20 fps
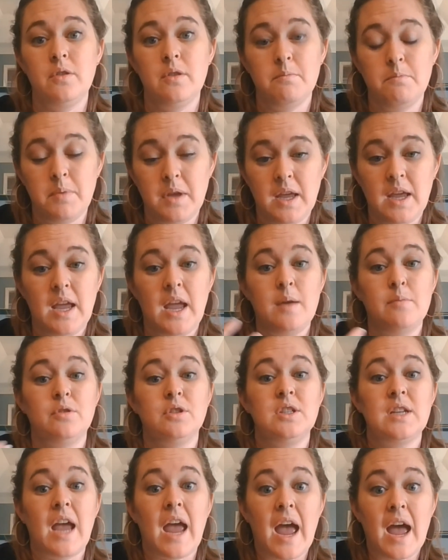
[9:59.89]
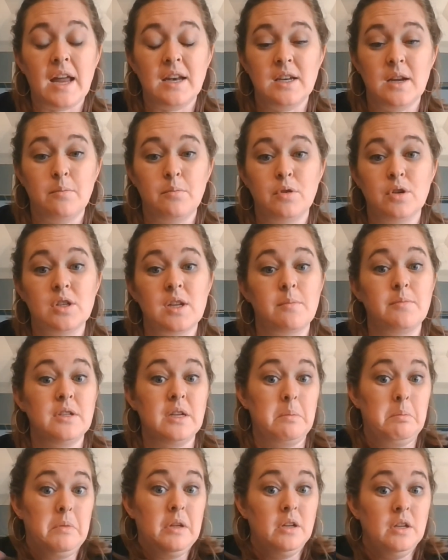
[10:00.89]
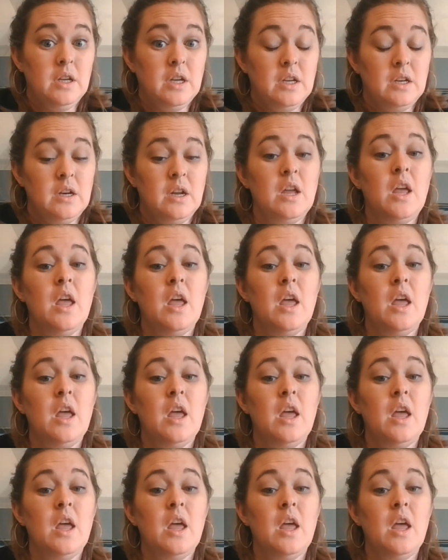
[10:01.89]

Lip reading: being able to add numbers up to million,